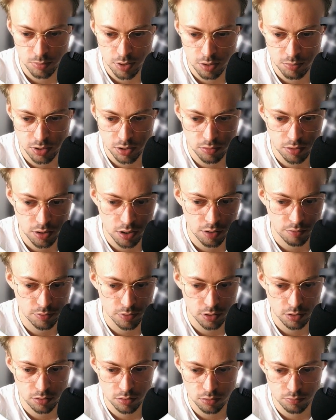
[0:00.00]
Maybe they'll have
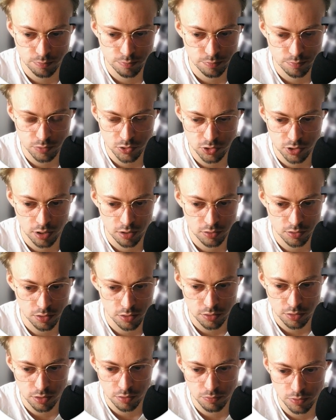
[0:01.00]
like sales
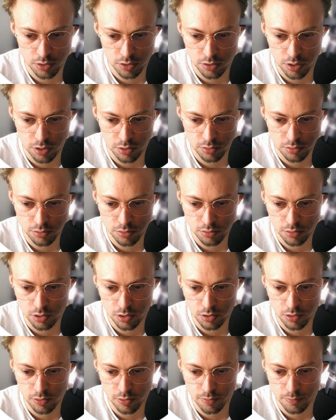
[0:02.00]
and stuff like that.
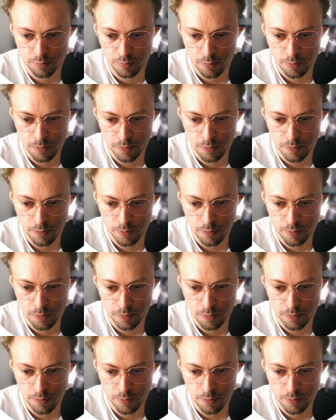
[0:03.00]
Uh,